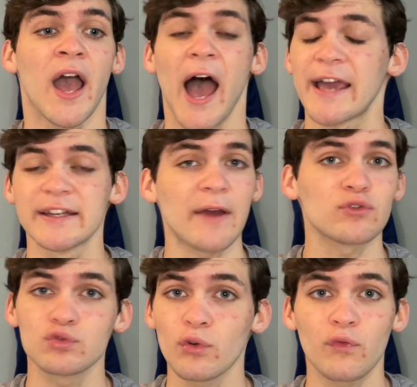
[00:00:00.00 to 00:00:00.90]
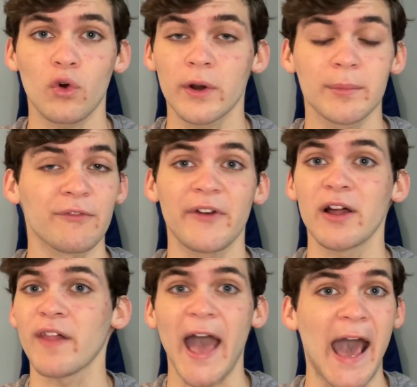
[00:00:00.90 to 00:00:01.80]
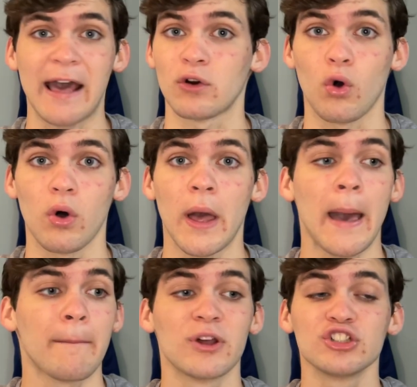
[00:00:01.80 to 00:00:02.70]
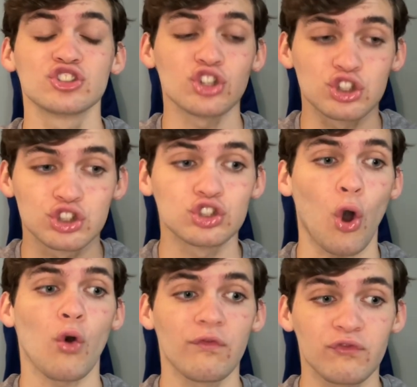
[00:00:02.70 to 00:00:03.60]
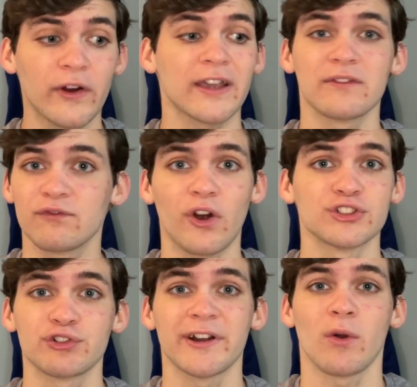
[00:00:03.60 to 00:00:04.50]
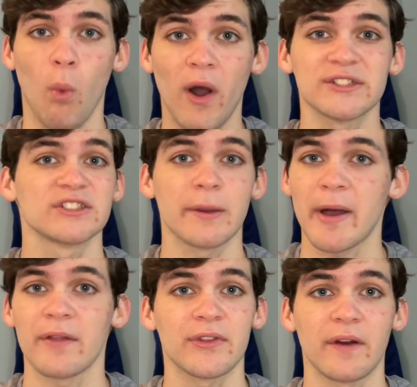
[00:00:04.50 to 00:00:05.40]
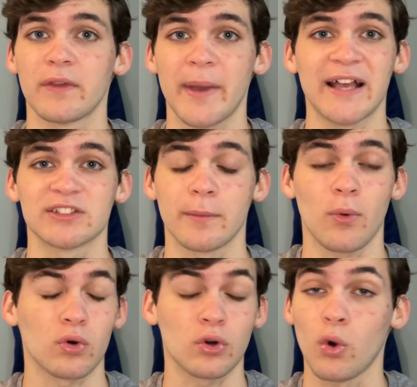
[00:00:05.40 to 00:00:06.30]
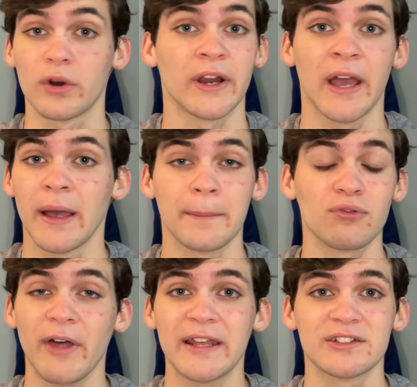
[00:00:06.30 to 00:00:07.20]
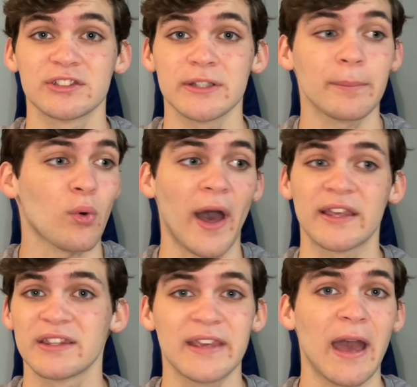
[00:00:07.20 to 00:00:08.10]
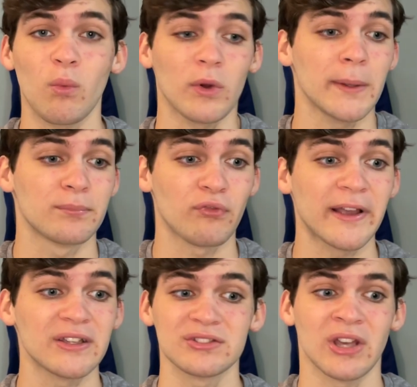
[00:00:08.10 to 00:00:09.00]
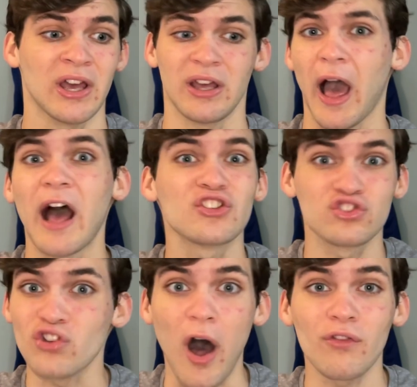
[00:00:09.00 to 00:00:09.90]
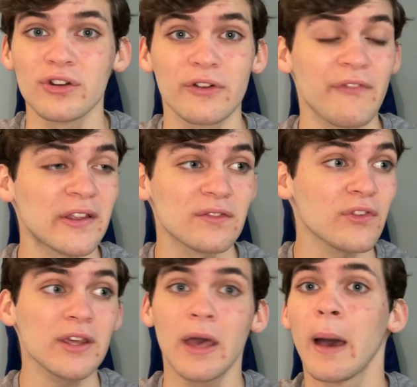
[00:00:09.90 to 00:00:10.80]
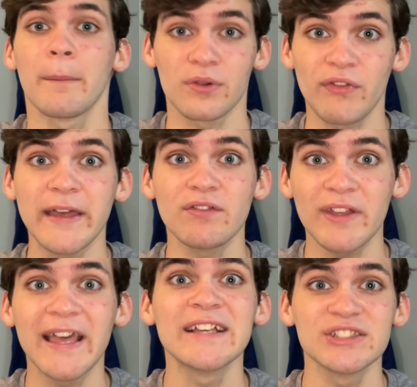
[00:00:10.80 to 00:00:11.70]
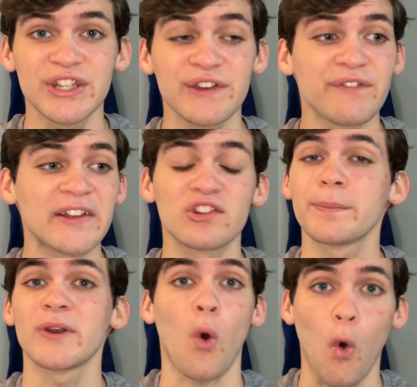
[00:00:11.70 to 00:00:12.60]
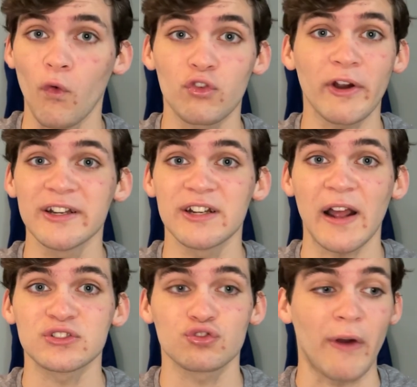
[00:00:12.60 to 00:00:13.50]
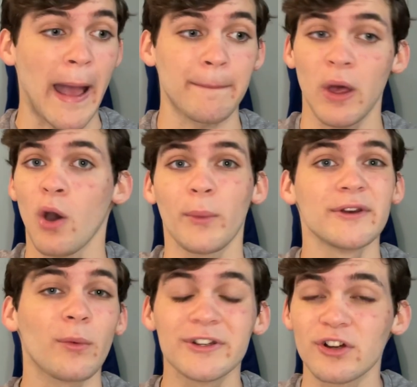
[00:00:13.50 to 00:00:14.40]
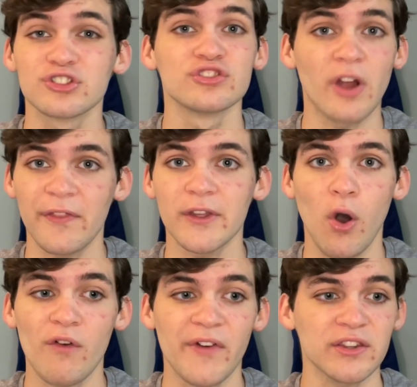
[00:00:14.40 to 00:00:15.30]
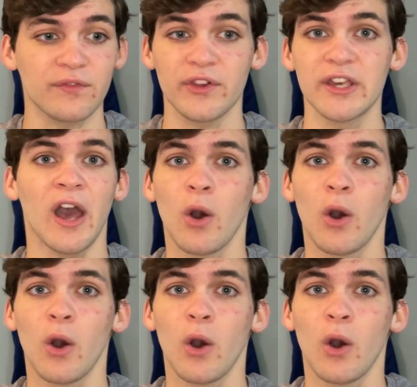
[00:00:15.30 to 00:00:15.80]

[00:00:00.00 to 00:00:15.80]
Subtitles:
I never root for him to fail at all. But it's just so freaking frustrating watching him out there on the basketball court, plain and simple. I get what he brings solid defensively, but lately his defense has been overrated as crap. We know he does nothing offensively.